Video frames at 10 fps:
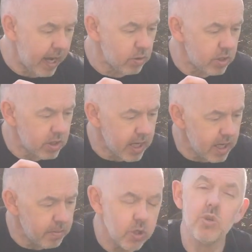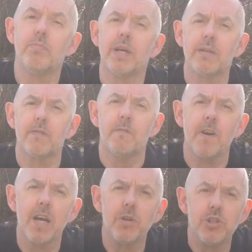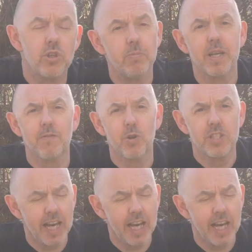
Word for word: houses here but you can make them for fairies, you can make them for your